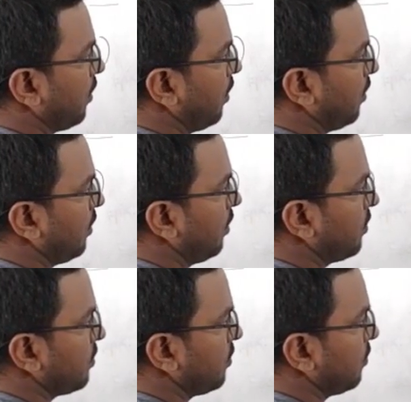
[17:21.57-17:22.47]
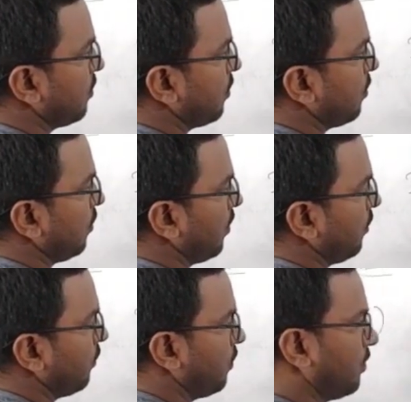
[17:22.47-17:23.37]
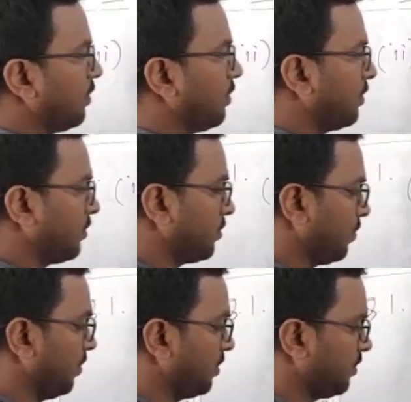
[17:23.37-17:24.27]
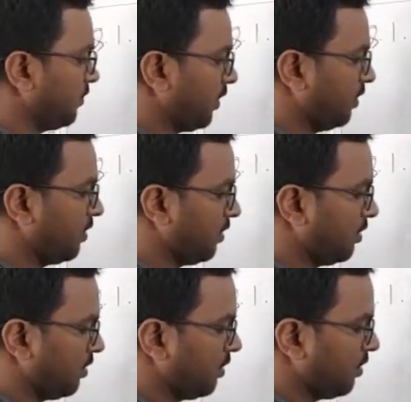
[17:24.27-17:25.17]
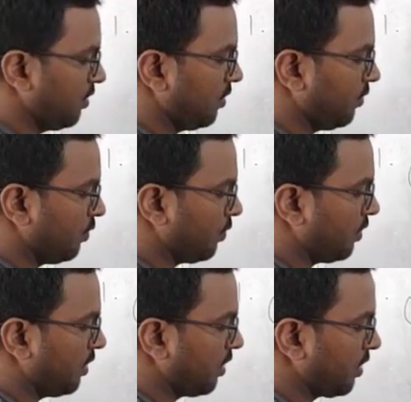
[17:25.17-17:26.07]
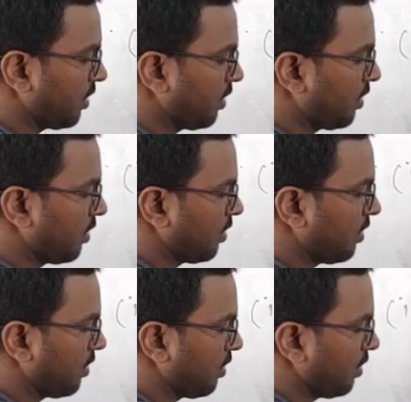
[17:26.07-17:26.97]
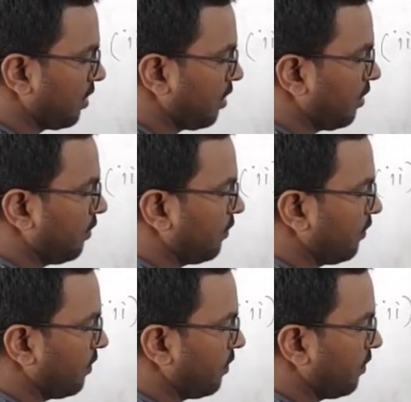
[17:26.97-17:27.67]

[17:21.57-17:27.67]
18 is to 24. So we'll find the product of